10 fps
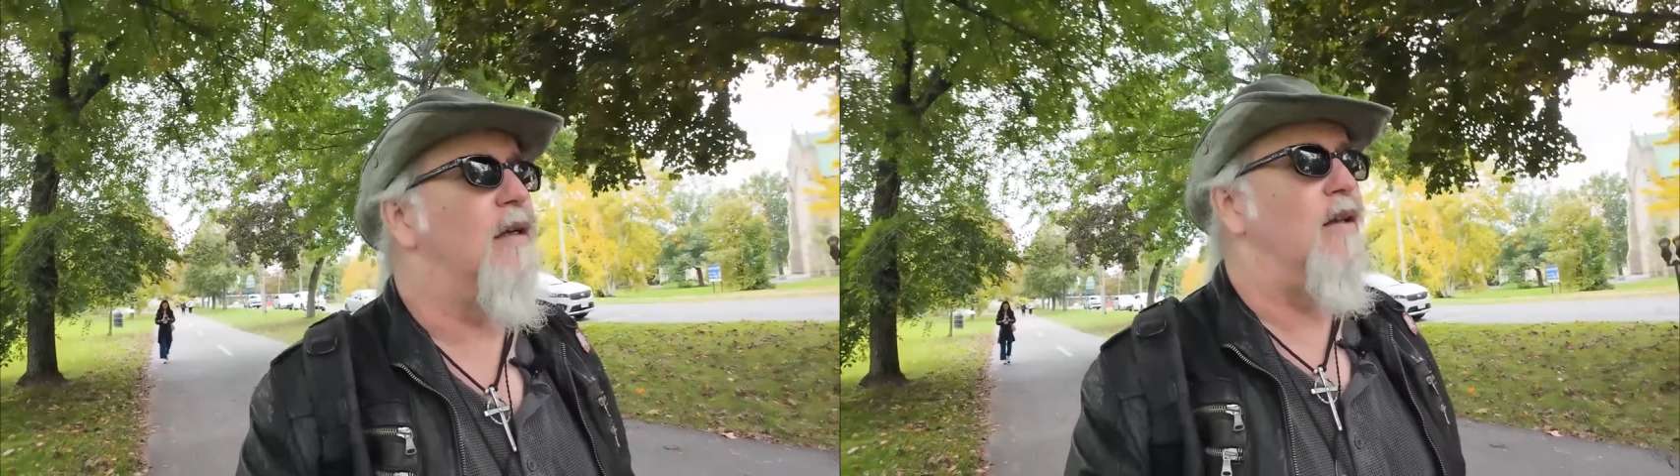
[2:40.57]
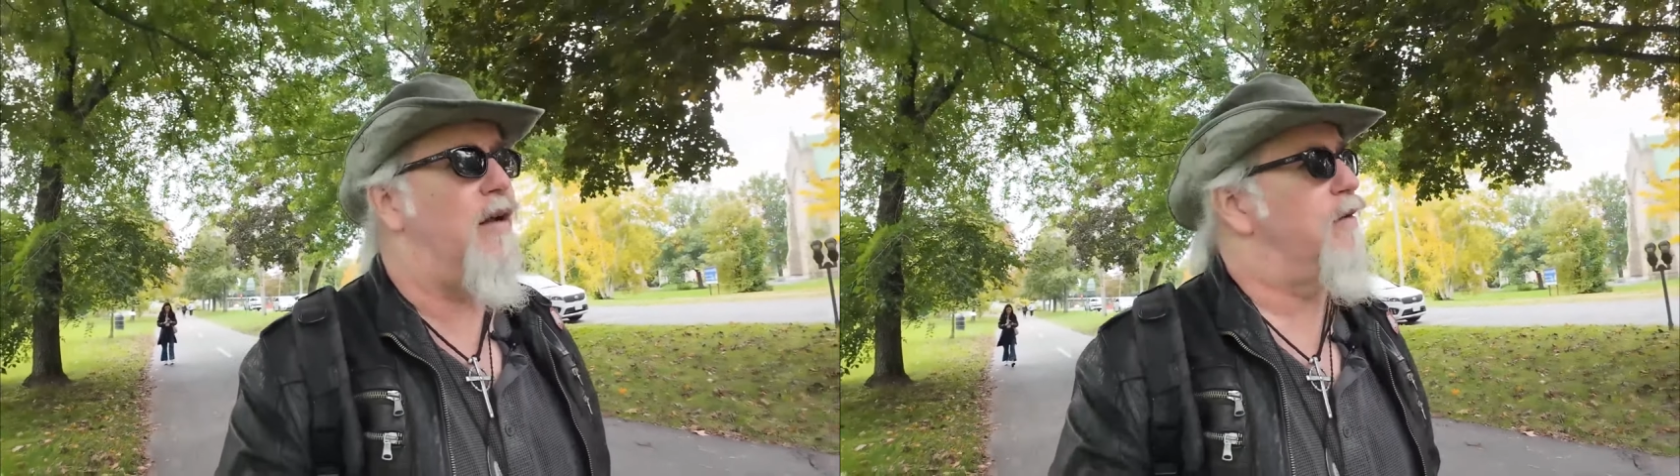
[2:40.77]

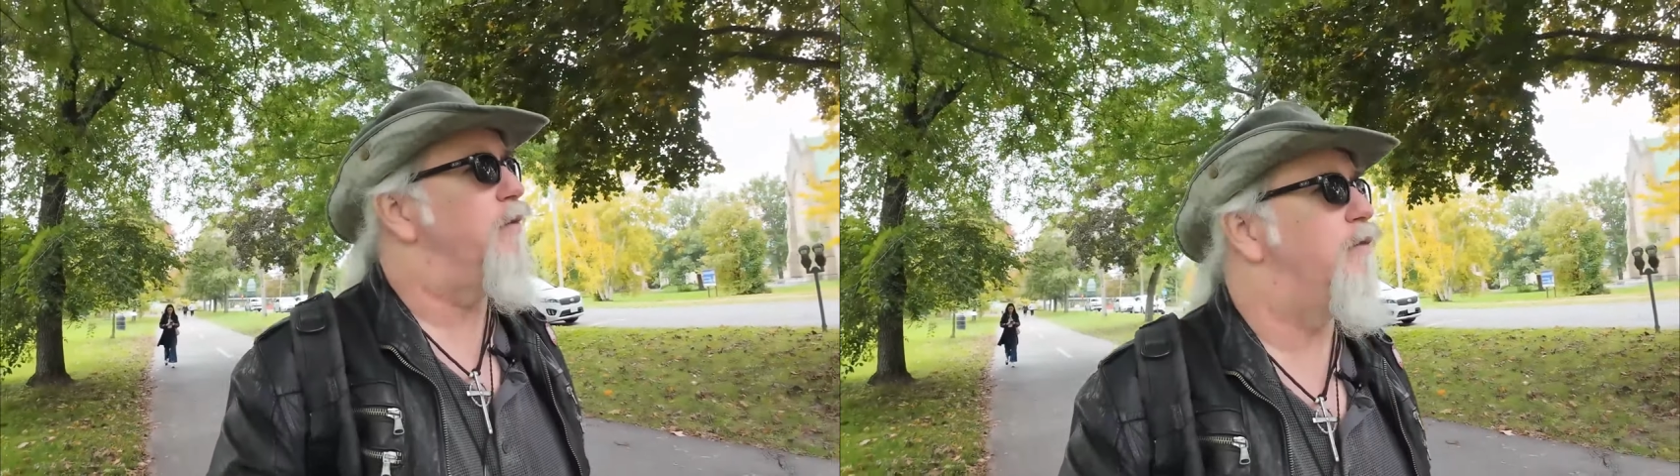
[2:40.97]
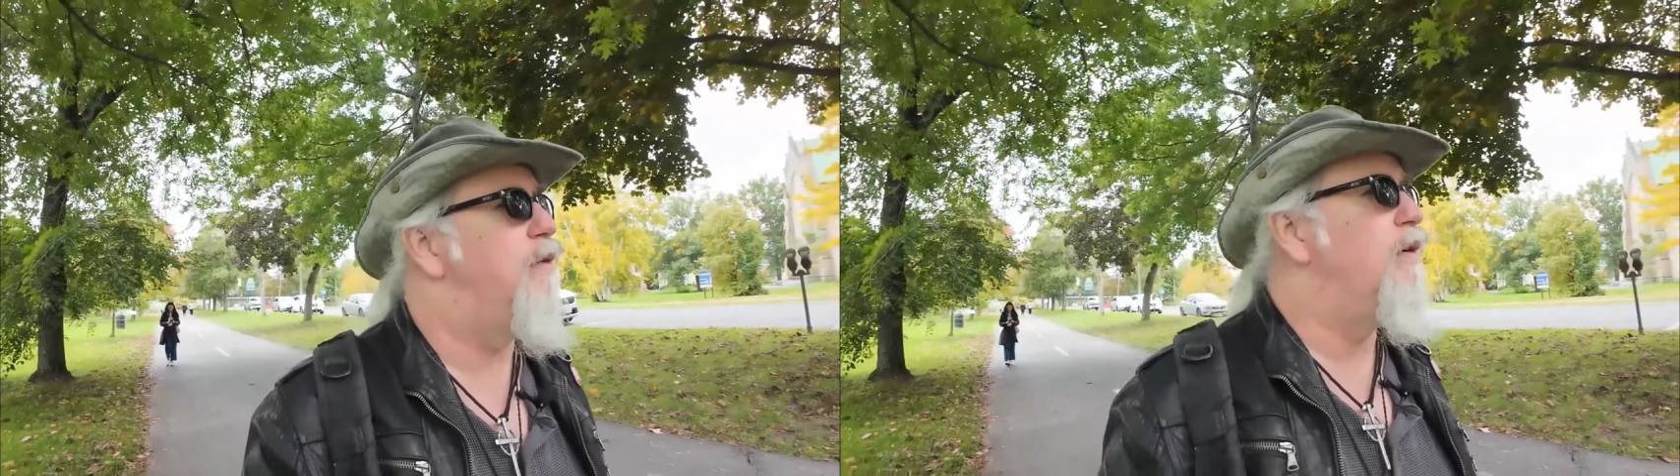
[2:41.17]
a lot
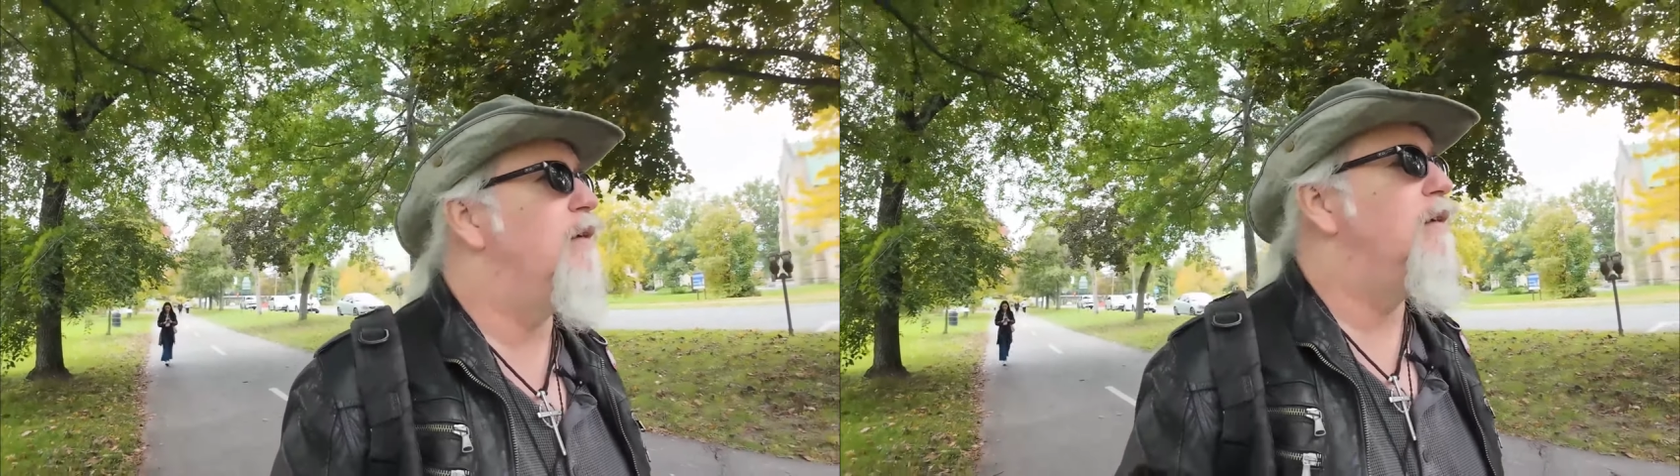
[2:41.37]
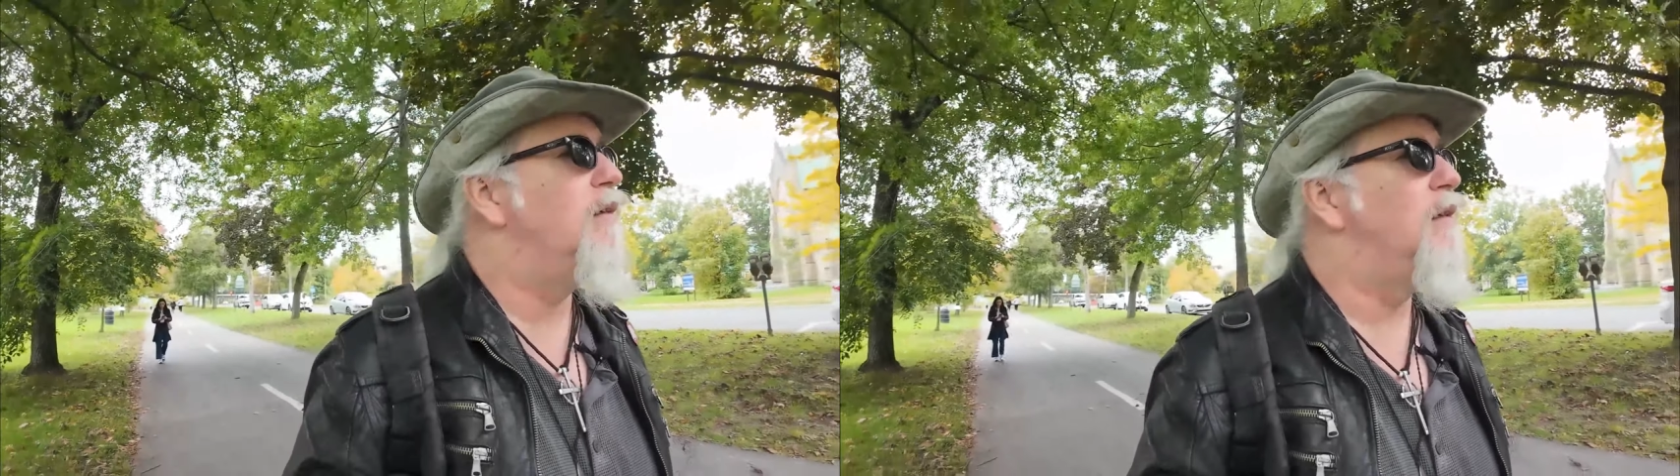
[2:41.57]
of
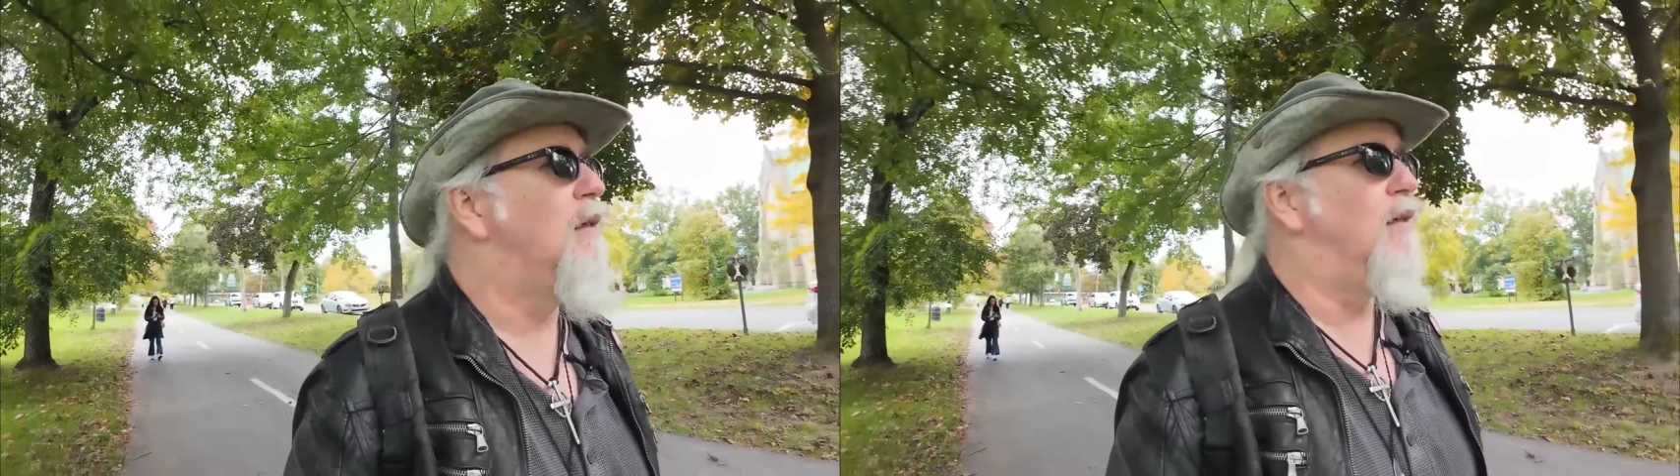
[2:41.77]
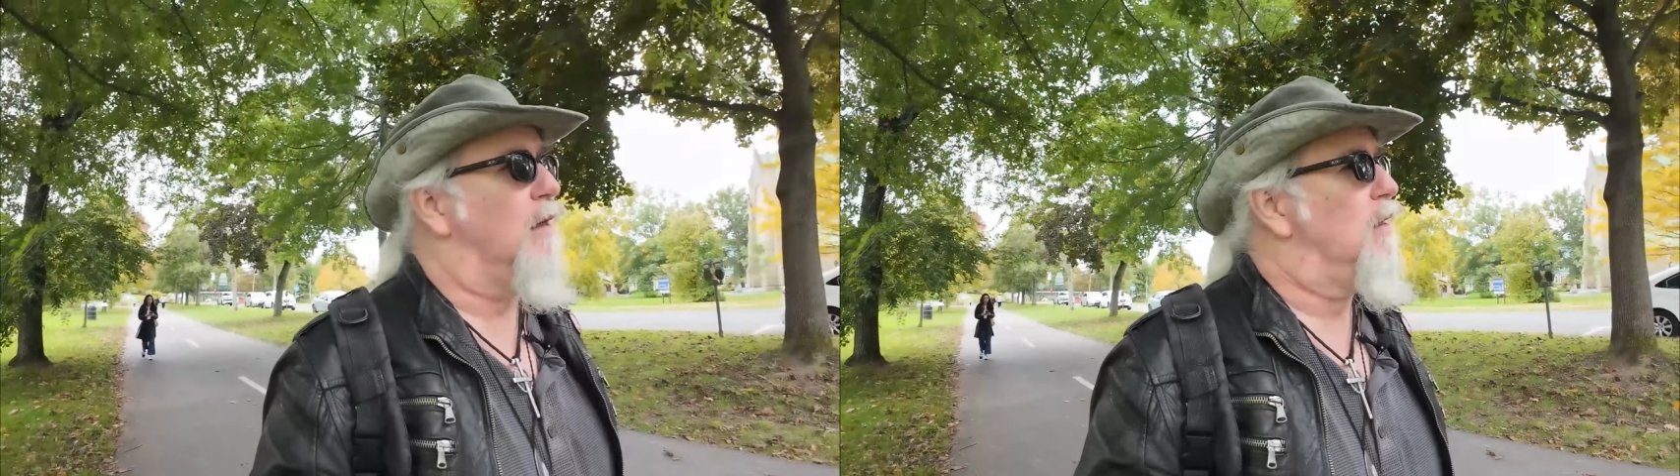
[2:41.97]

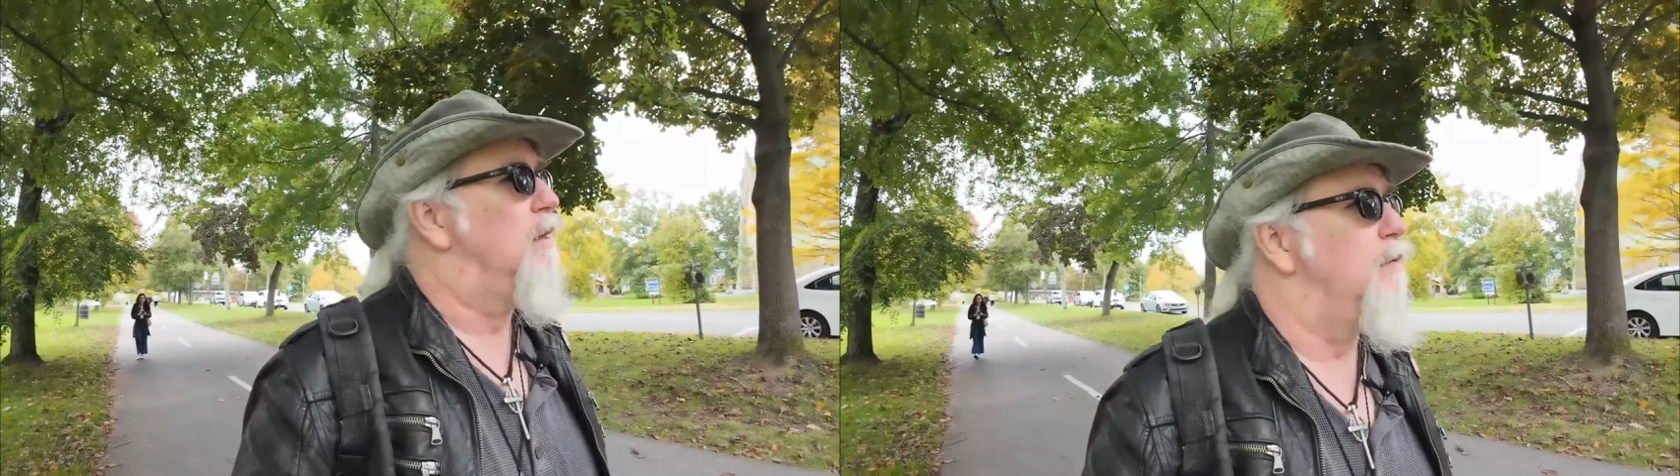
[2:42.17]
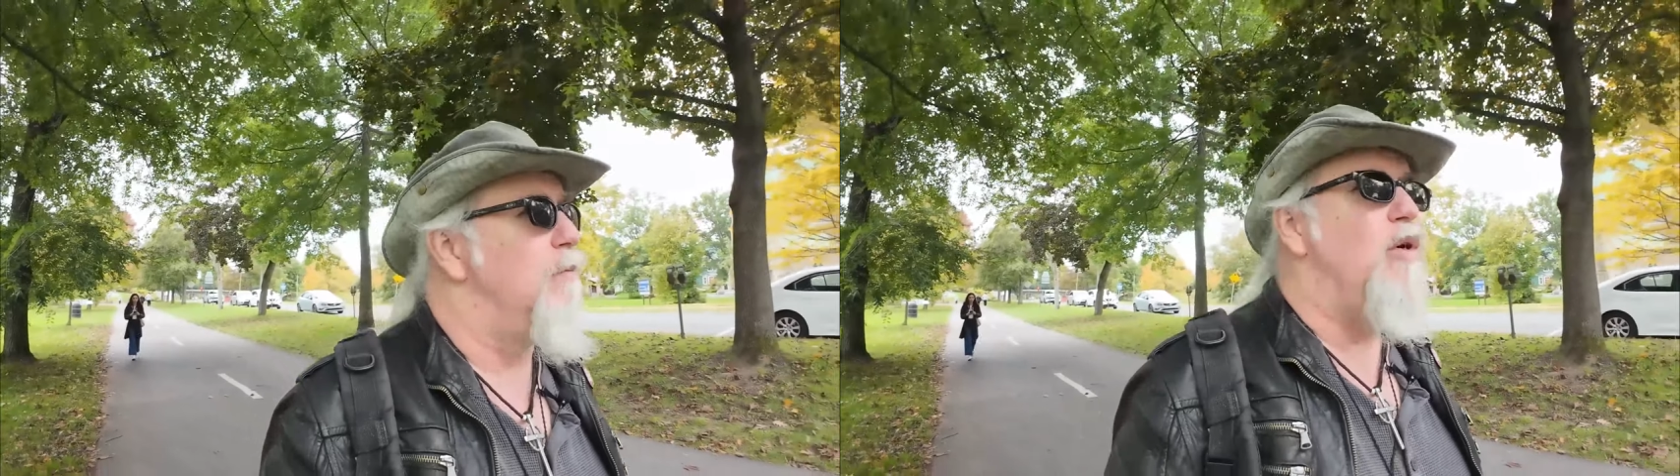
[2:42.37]

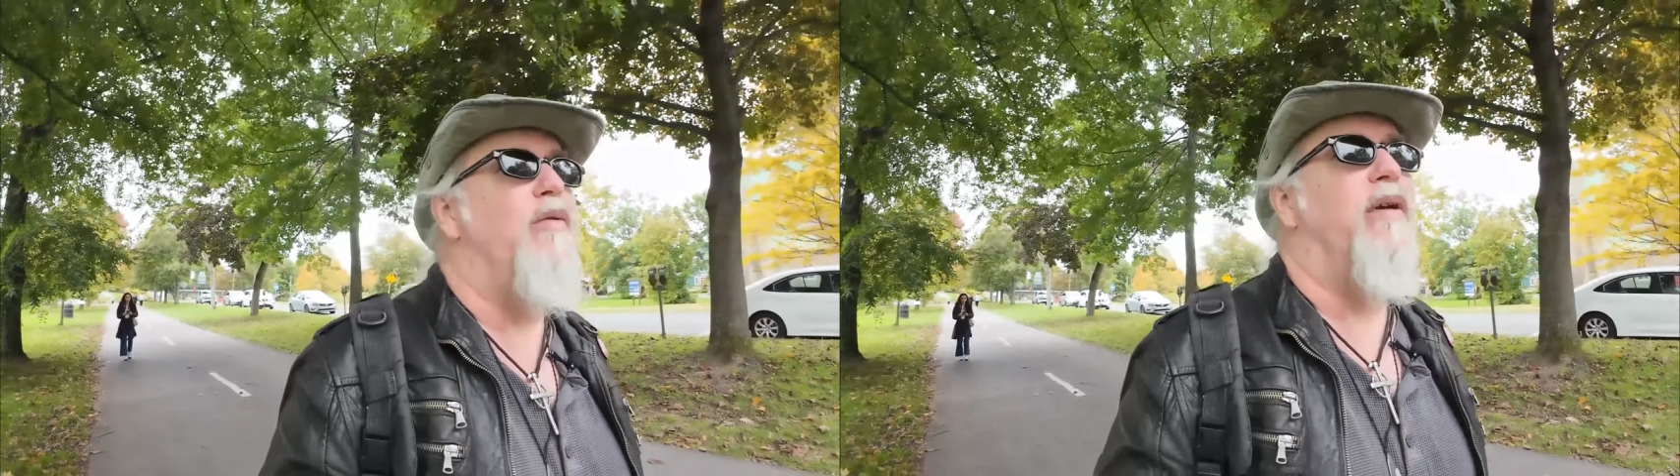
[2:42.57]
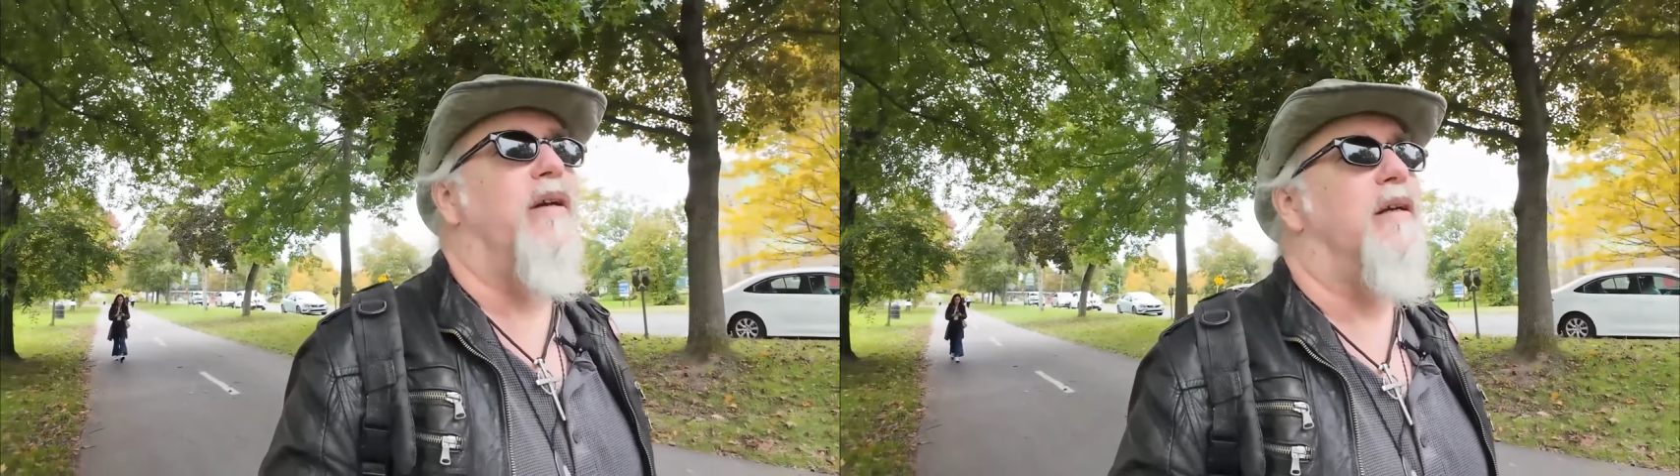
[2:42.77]

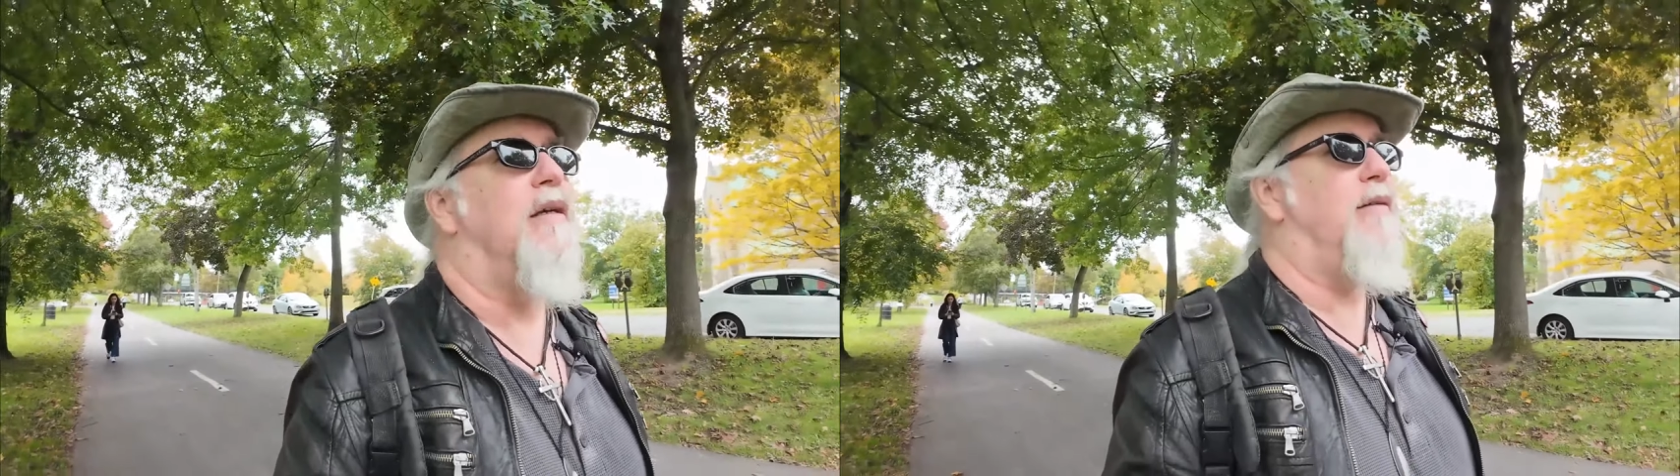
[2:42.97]
moving,